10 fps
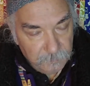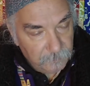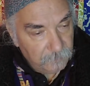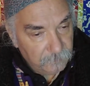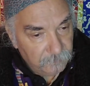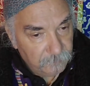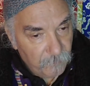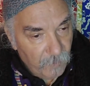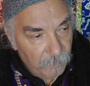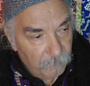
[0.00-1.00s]
um,
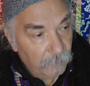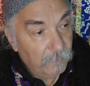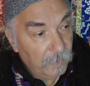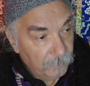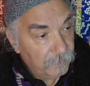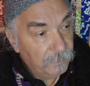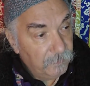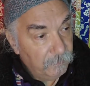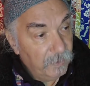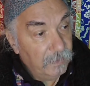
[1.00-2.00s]
programs,
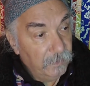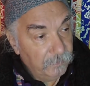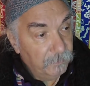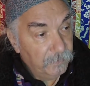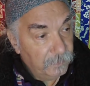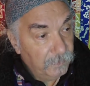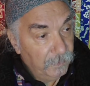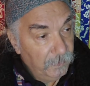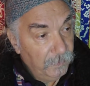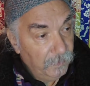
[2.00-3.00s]
mechanisms
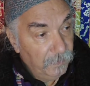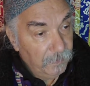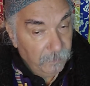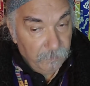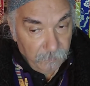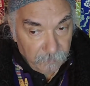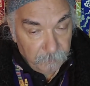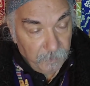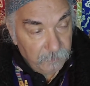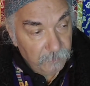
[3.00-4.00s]
that you
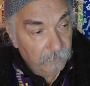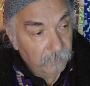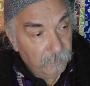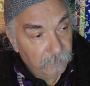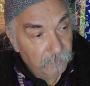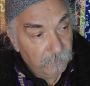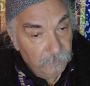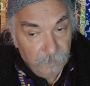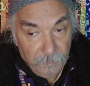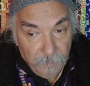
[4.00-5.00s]
expect children to
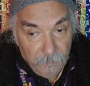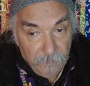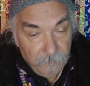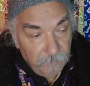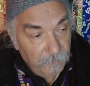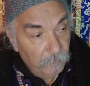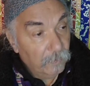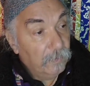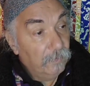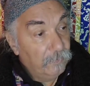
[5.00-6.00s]
be
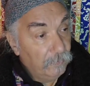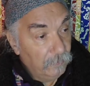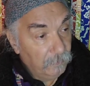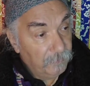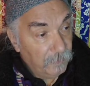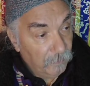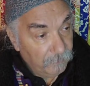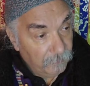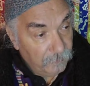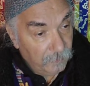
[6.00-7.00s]
working through
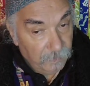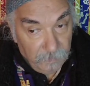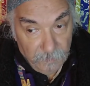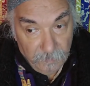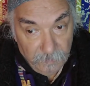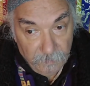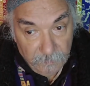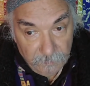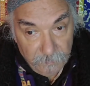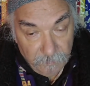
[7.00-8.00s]
themselves as they
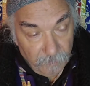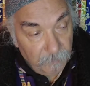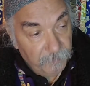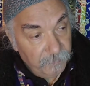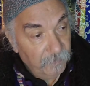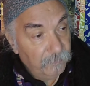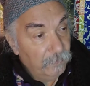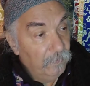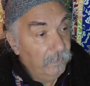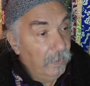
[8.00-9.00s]
develop a sense of
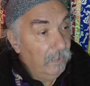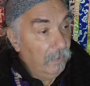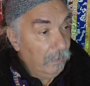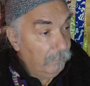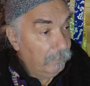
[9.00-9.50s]
who they are